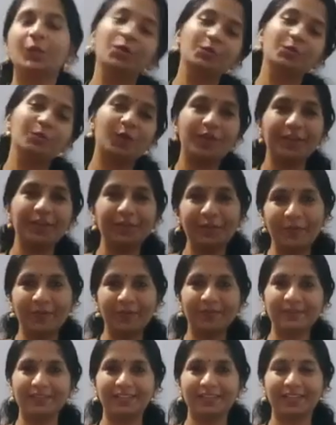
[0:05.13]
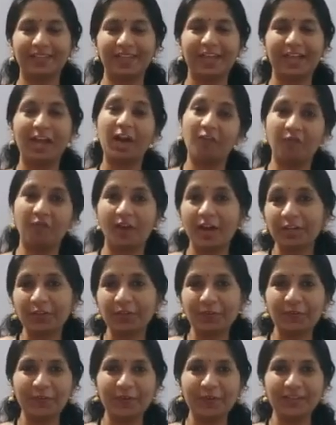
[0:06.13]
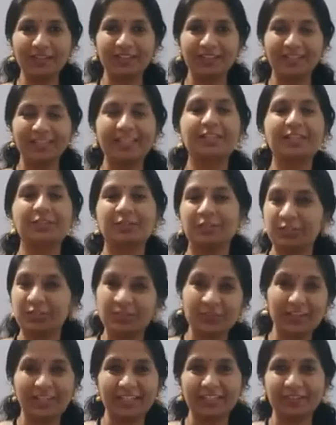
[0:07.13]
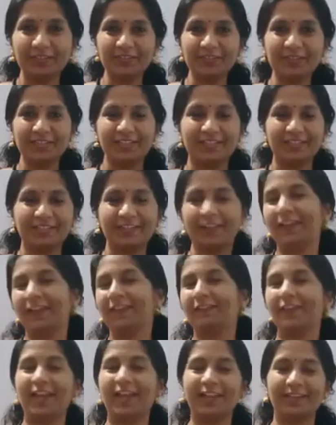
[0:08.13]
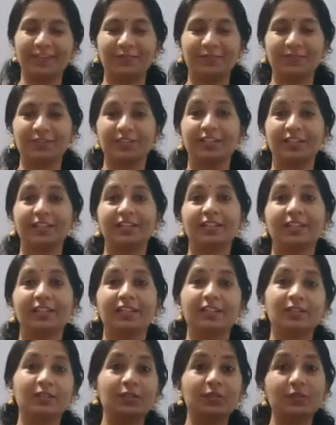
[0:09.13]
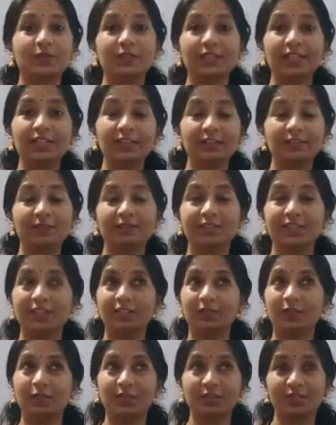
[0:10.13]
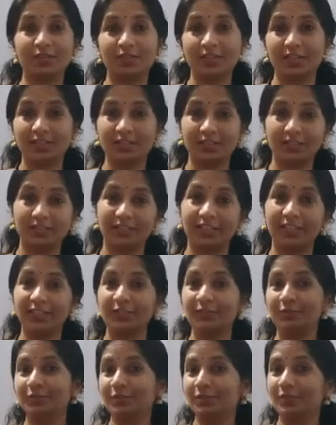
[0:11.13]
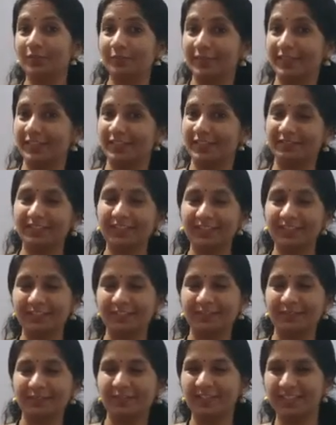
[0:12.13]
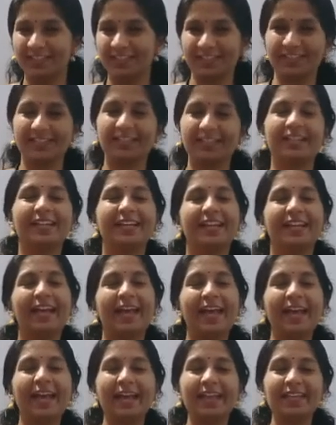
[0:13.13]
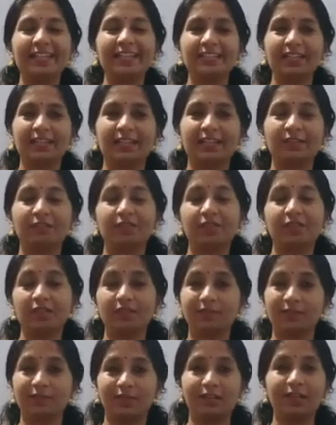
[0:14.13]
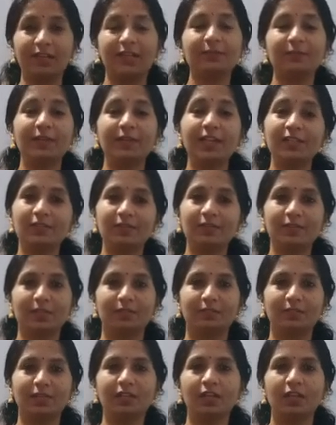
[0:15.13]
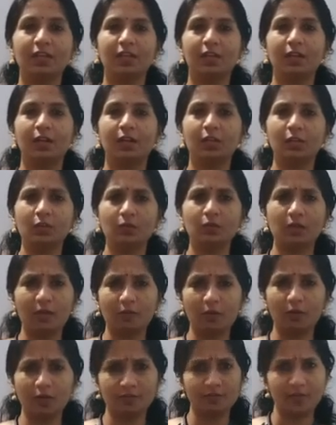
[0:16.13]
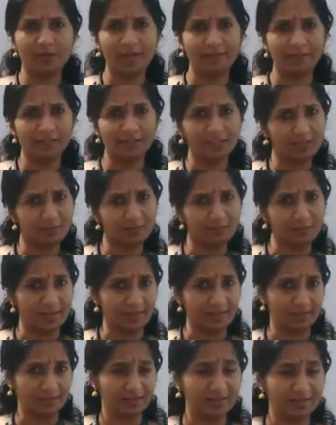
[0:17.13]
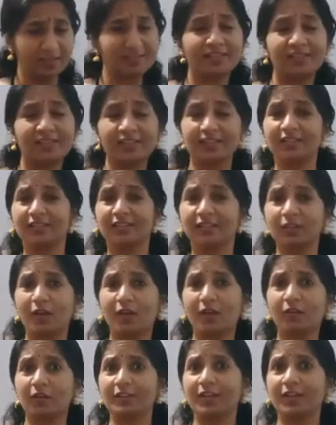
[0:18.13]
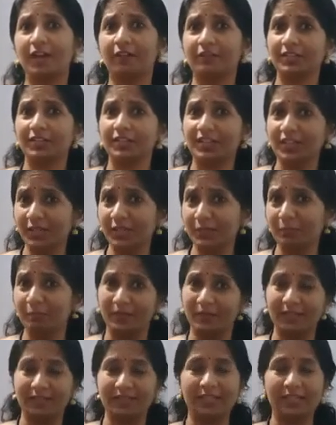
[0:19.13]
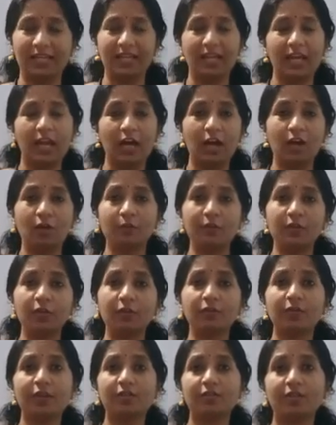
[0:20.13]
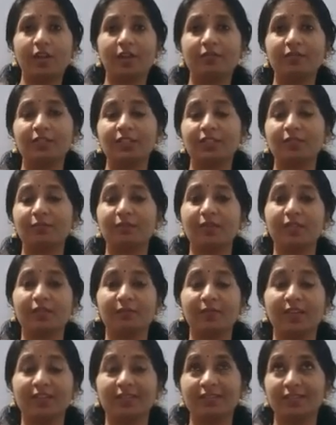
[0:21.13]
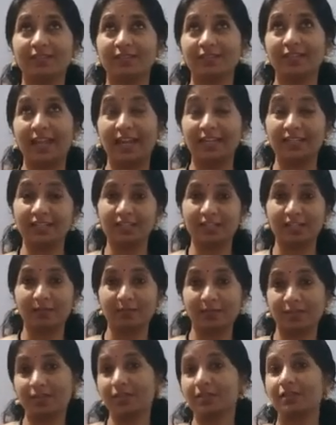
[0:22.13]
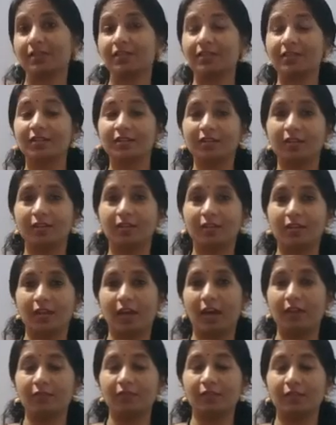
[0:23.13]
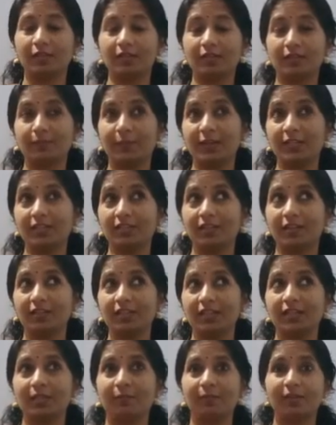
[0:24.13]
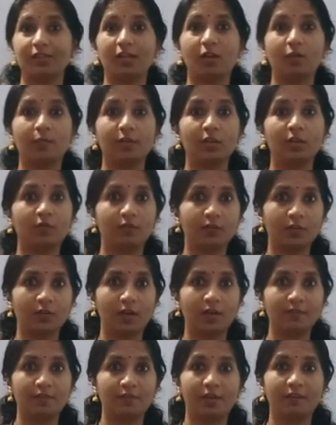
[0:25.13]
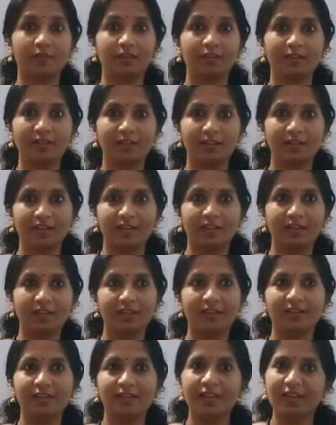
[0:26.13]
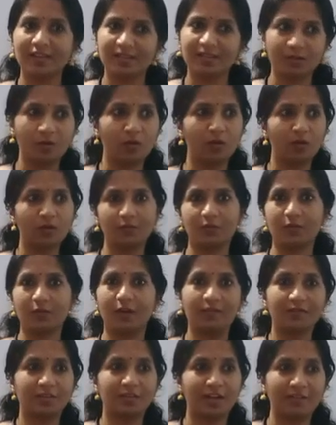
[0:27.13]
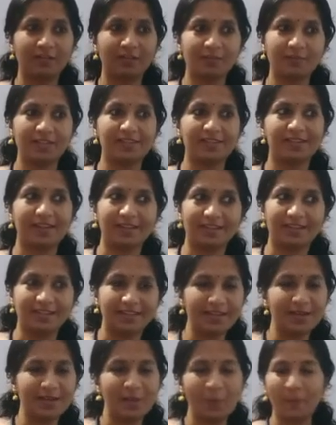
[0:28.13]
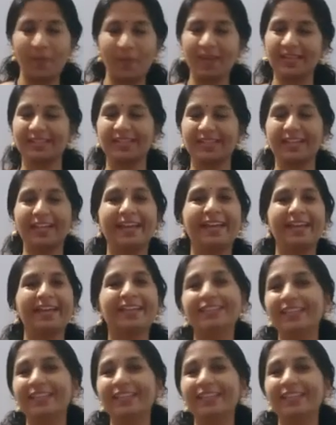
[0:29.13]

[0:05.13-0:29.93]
Good morning all. How are you all? Doing good? Very good. So today we are going to learn a new topic in our physics. And first of all, let me ask you something. You have all traveled in a bus, isn't it? You have all traveled in a bus. How many of us traveled in a bus by standing in a bus? By standing in a bus, how many of you have traveled? Yes, all of you have traveled by standing in a bus.